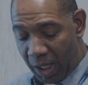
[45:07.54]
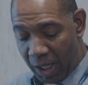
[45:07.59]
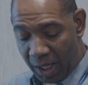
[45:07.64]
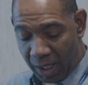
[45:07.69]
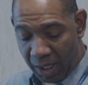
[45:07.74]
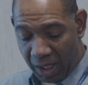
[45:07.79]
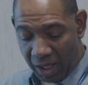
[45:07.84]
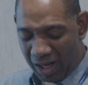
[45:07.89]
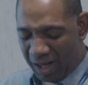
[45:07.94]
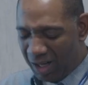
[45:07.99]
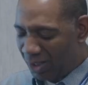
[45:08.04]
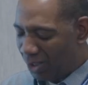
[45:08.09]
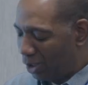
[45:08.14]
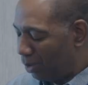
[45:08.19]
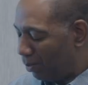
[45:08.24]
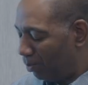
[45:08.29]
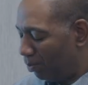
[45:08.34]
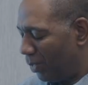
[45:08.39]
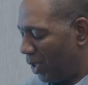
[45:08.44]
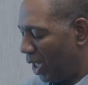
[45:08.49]
on
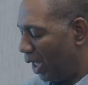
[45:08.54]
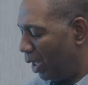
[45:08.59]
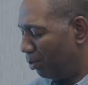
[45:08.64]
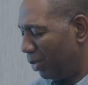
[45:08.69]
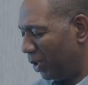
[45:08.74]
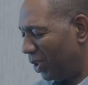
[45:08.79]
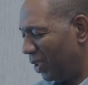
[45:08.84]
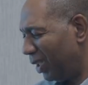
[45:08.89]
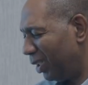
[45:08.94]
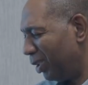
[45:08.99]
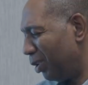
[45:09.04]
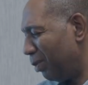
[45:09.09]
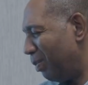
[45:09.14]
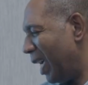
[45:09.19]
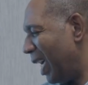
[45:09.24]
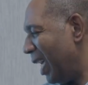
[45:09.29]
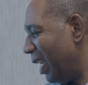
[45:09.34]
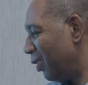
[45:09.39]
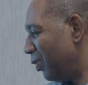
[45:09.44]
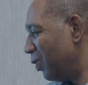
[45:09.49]
their particular
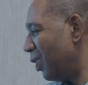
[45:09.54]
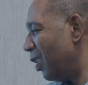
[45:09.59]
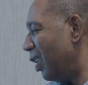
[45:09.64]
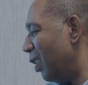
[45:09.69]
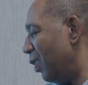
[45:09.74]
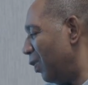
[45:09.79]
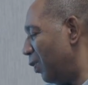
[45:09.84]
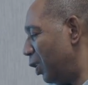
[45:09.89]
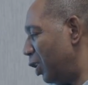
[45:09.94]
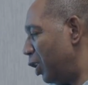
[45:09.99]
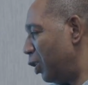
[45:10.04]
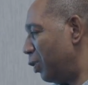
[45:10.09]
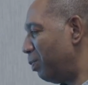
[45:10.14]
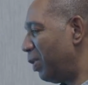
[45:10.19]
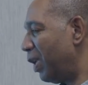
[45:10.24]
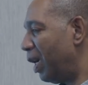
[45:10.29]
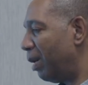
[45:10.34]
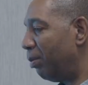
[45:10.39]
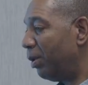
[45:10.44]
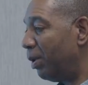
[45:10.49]
panels, which is
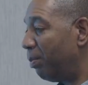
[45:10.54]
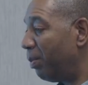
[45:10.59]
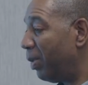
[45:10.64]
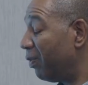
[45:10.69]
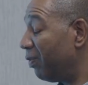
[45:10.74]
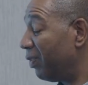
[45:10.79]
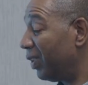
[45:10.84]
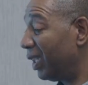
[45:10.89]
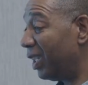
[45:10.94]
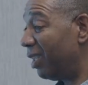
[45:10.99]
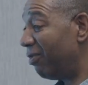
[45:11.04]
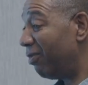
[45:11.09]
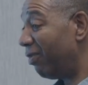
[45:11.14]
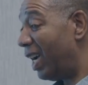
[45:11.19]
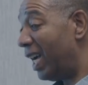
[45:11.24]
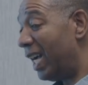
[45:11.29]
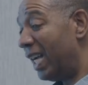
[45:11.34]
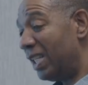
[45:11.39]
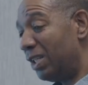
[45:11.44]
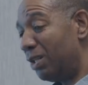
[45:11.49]
probably perfectly
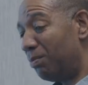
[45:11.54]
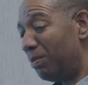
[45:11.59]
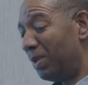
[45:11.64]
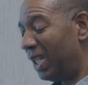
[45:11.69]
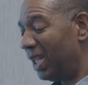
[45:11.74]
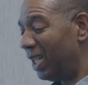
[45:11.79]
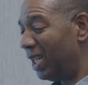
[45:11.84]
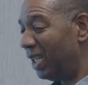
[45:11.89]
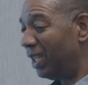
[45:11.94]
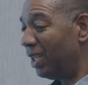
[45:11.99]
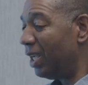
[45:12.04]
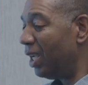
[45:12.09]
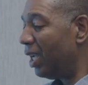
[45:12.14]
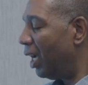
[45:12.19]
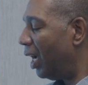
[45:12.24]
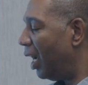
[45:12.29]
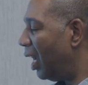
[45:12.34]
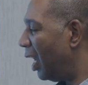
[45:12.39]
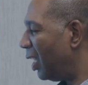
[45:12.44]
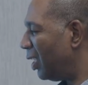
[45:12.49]
fine depending
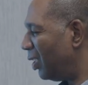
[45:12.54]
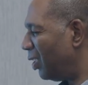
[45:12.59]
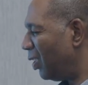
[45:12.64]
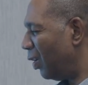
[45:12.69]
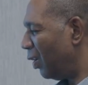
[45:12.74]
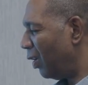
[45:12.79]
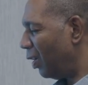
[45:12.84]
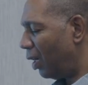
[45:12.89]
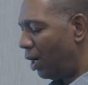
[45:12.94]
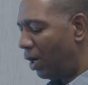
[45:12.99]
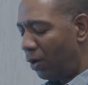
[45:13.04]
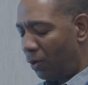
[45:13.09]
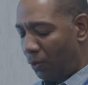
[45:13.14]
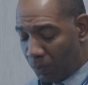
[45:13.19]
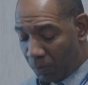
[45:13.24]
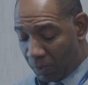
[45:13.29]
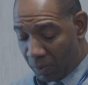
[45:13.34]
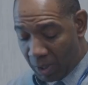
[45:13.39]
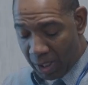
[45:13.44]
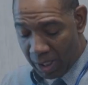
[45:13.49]
on your
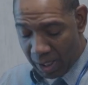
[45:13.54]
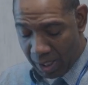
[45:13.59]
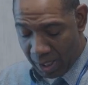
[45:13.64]
own